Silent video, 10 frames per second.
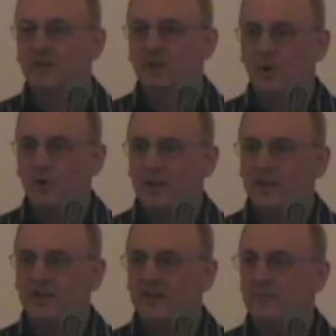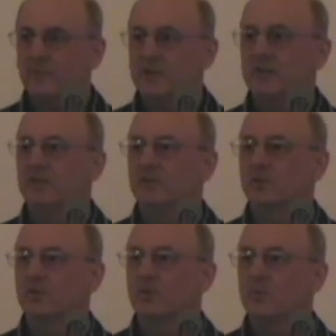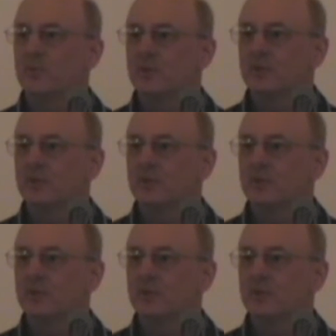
donated enough money to the troop